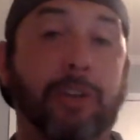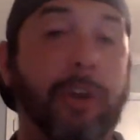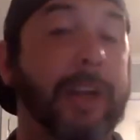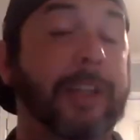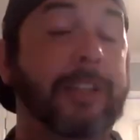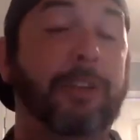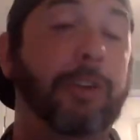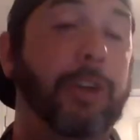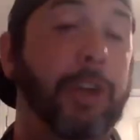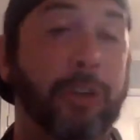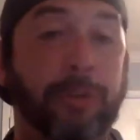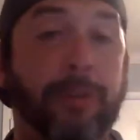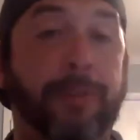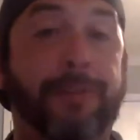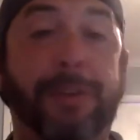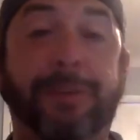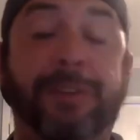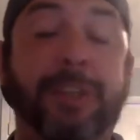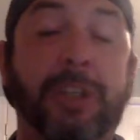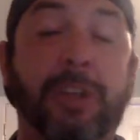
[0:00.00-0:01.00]
or has
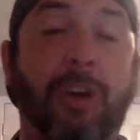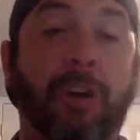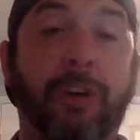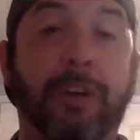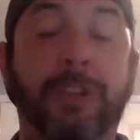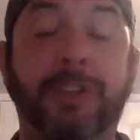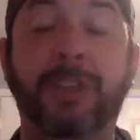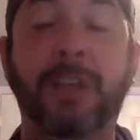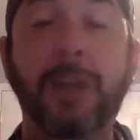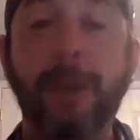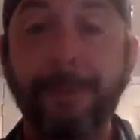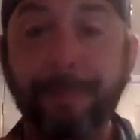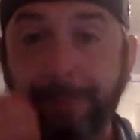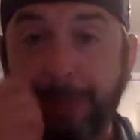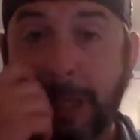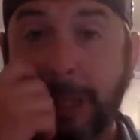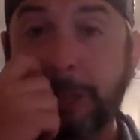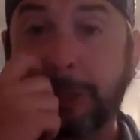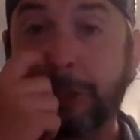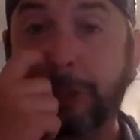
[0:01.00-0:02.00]
350 yards
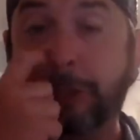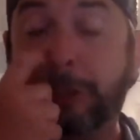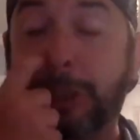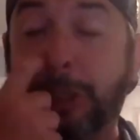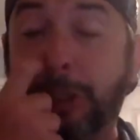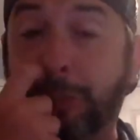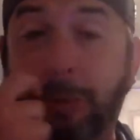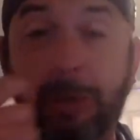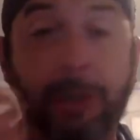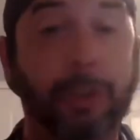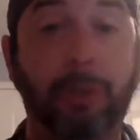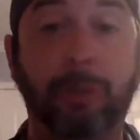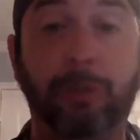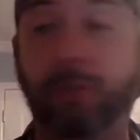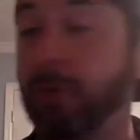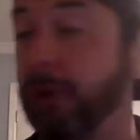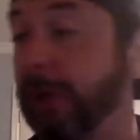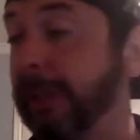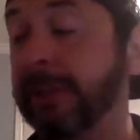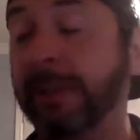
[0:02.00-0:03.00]
and just does one of those
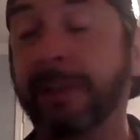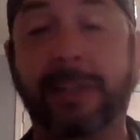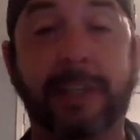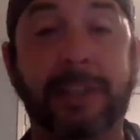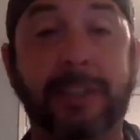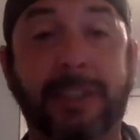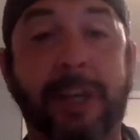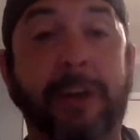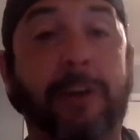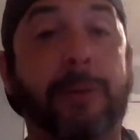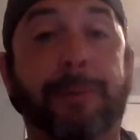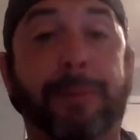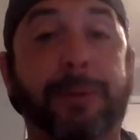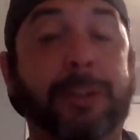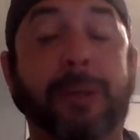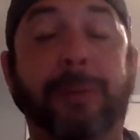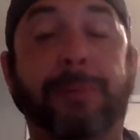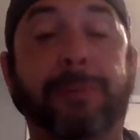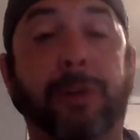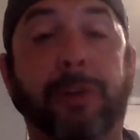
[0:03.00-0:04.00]
crazy things there and
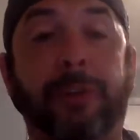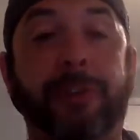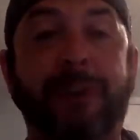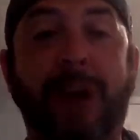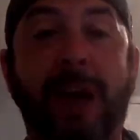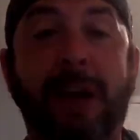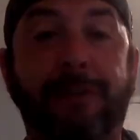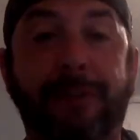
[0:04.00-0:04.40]
puts up 35